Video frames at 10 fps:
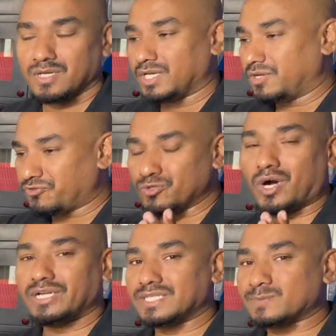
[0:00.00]
If you are
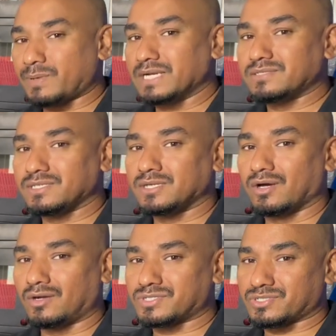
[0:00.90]
despising
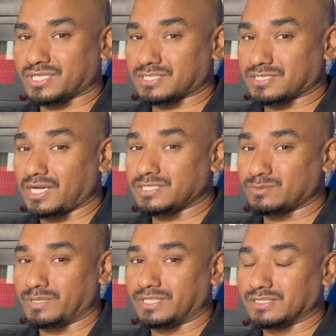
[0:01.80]
God's
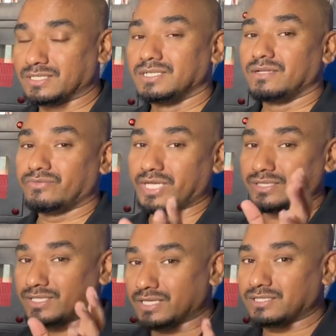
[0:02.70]
chastisement, then
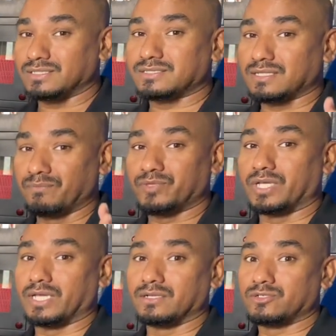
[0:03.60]
that is
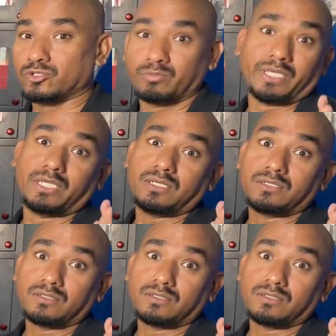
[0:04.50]
something to be,